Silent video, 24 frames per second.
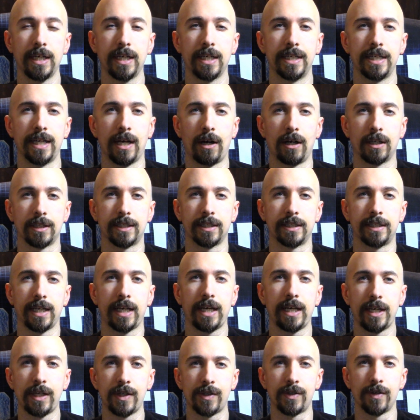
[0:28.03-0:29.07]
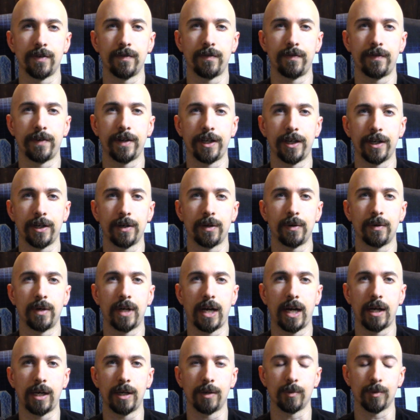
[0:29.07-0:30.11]
Now, in today's video,
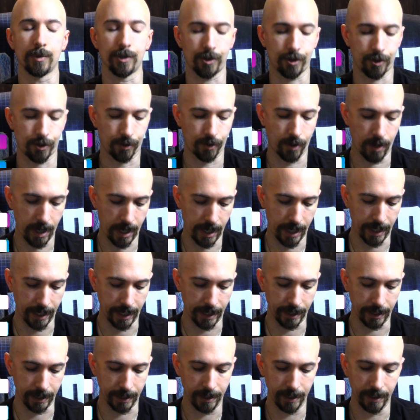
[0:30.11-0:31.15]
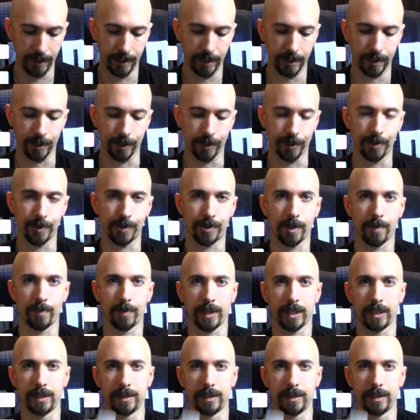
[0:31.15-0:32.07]
I was trying to do something a